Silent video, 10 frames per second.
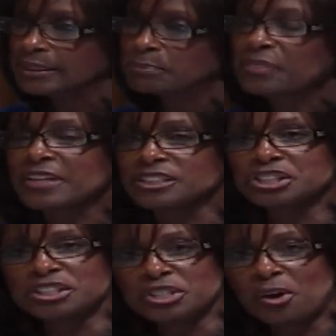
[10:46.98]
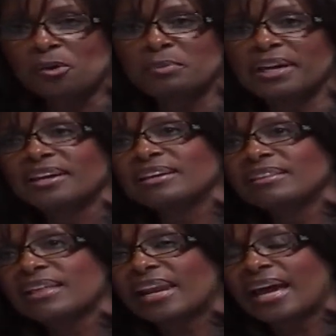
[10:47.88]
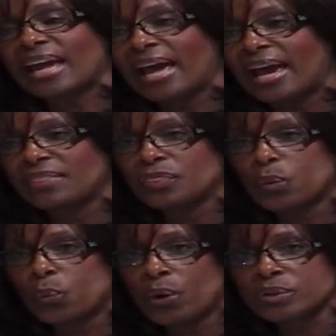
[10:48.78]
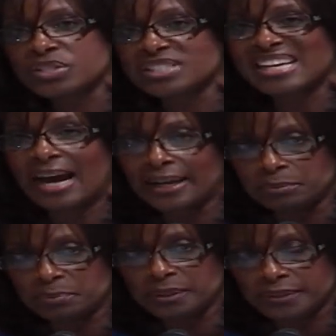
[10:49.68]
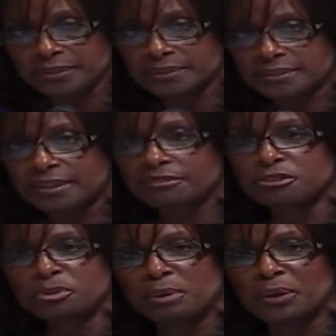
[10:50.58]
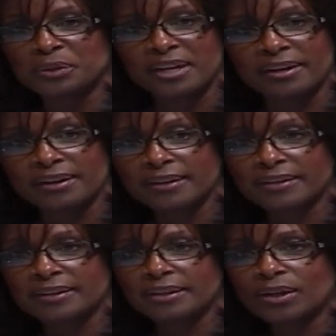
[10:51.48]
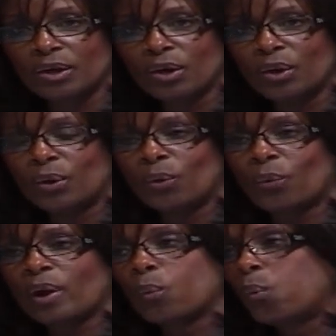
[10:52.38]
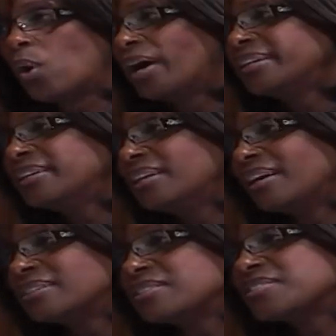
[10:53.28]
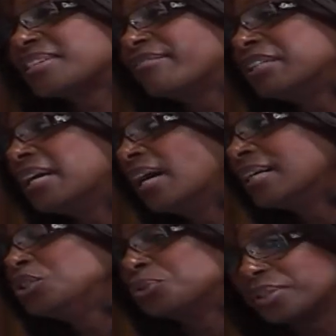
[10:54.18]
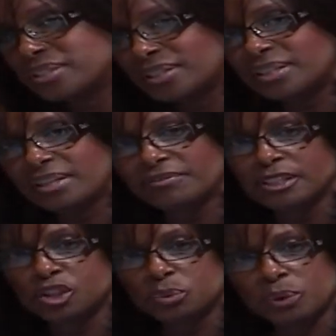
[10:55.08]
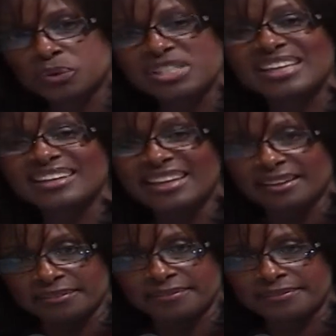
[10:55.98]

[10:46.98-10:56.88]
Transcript: But she told me that I had the worst type of pneumonia, where 1 in 700 individuals live.